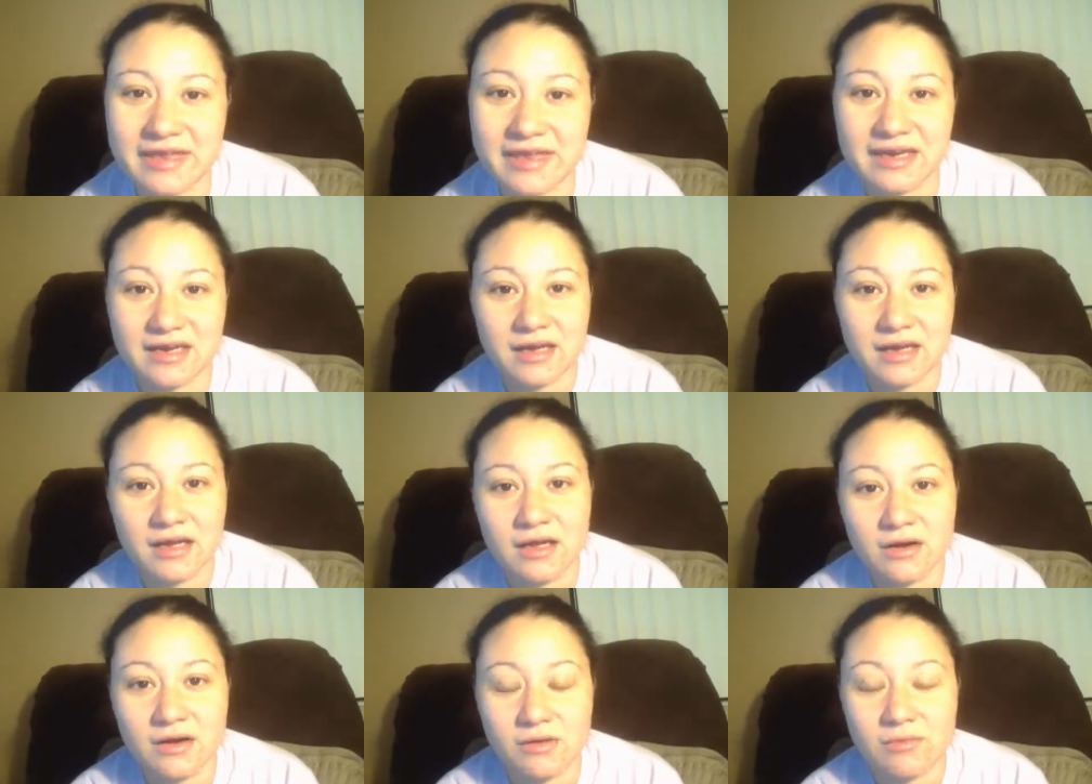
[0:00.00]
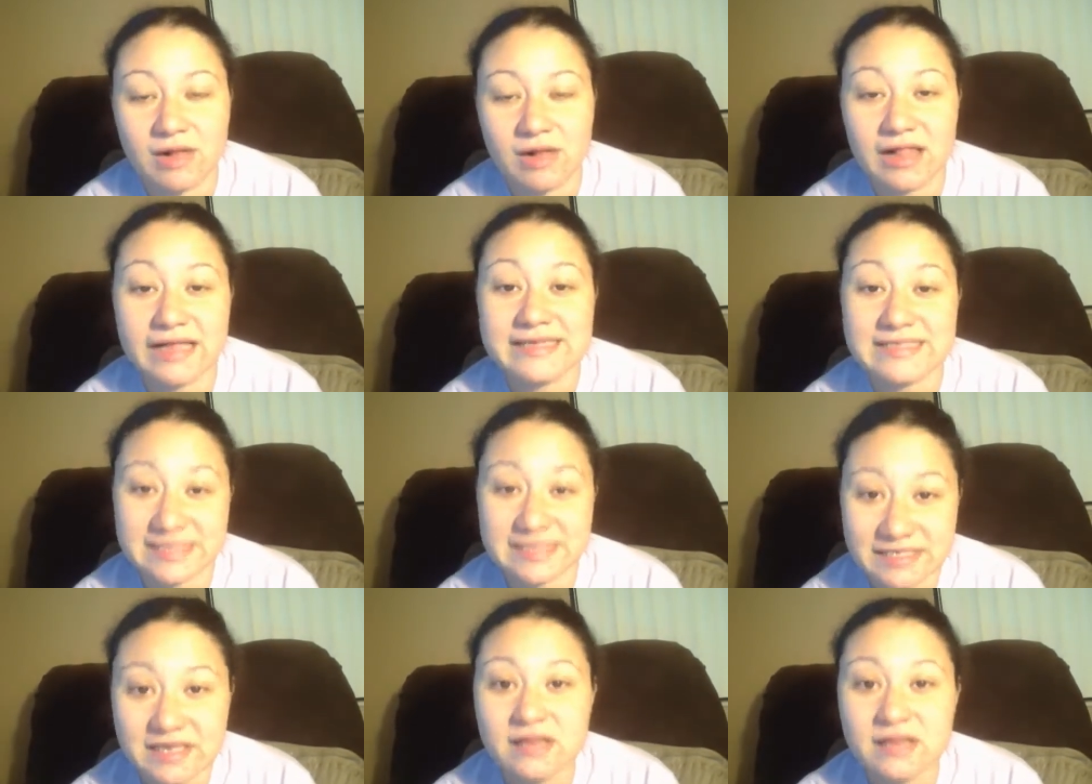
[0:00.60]
And while I
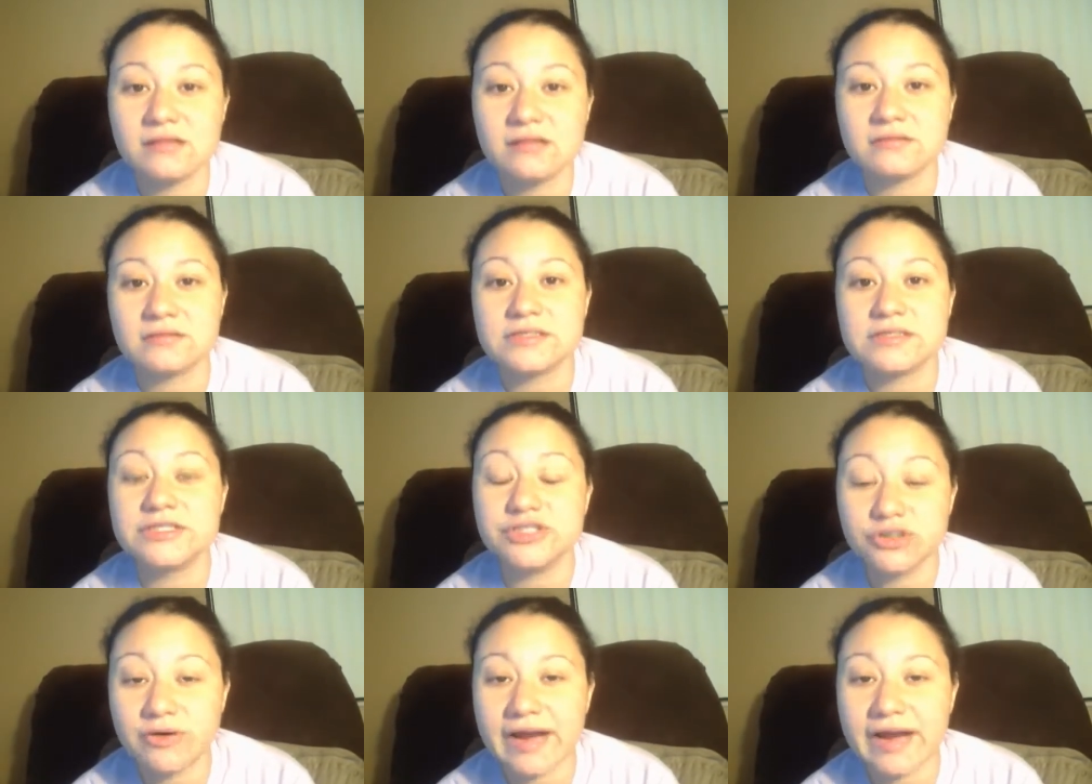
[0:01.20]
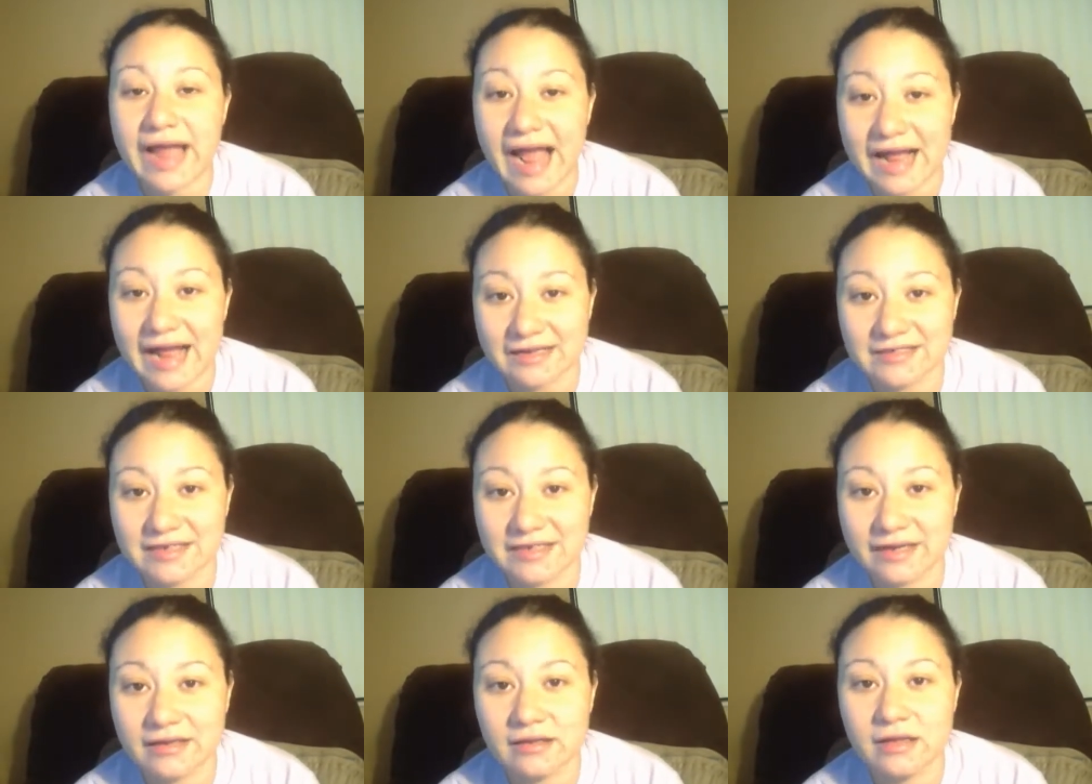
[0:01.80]
still enjoy
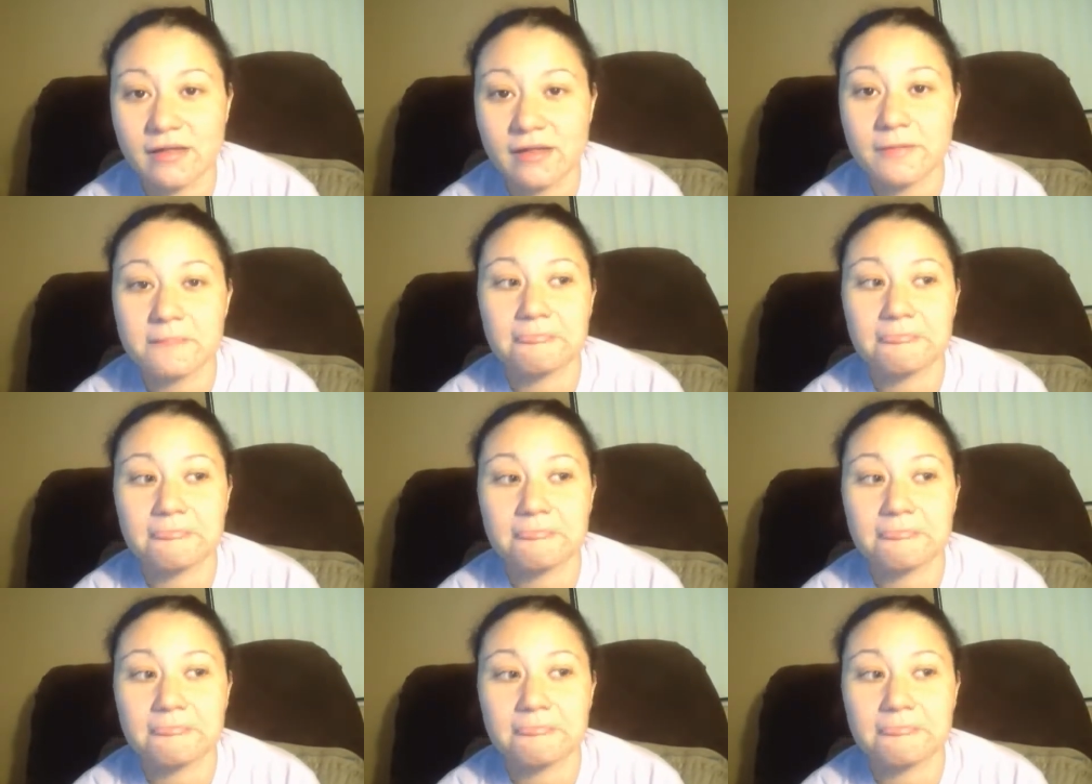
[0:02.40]
acting,